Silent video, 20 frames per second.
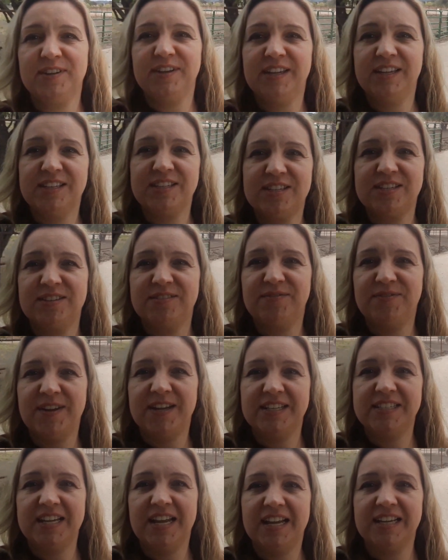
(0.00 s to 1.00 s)
It's
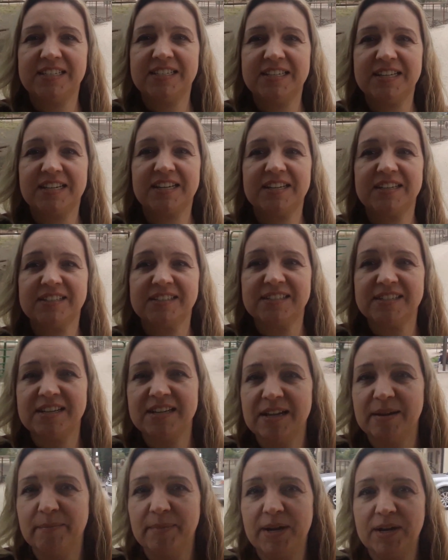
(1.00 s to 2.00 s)
fantastic.
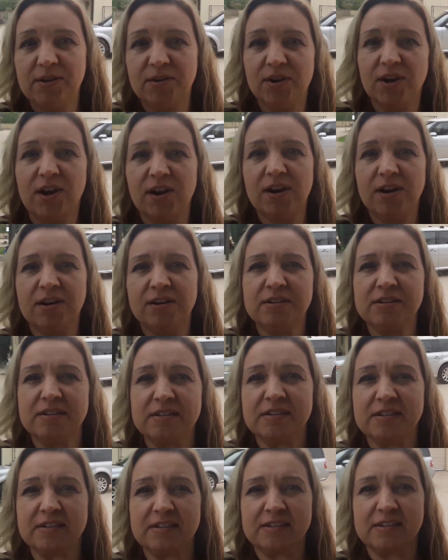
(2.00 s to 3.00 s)
My new car,
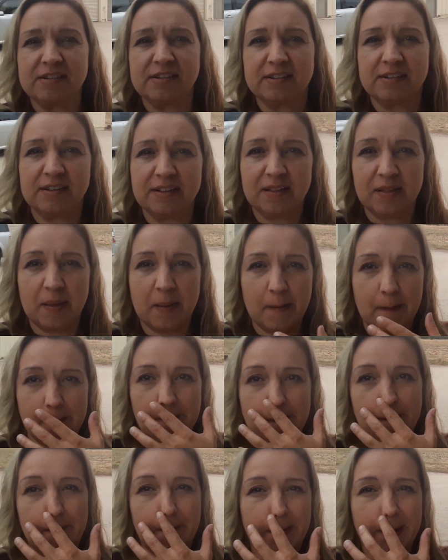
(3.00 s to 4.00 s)

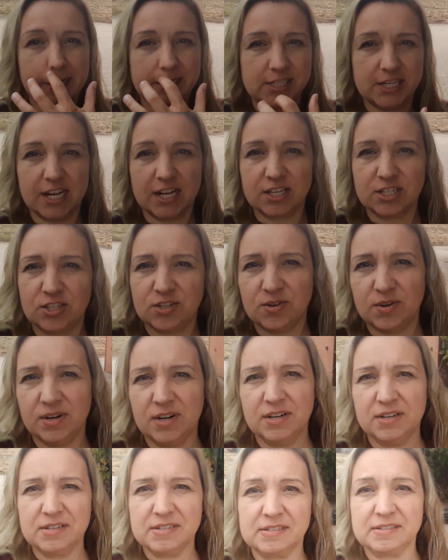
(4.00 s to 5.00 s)
ranch next
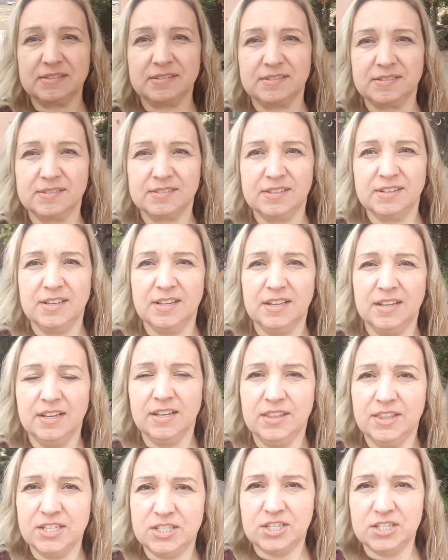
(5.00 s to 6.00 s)
door.
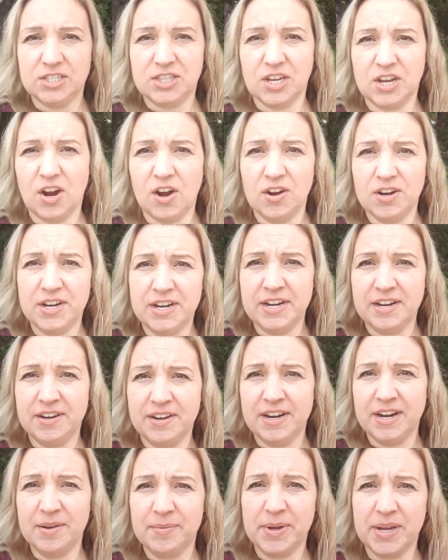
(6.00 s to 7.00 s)
This is the garden
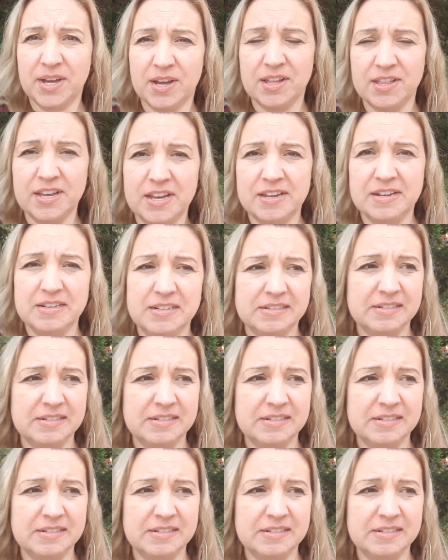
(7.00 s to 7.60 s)
area, we call it.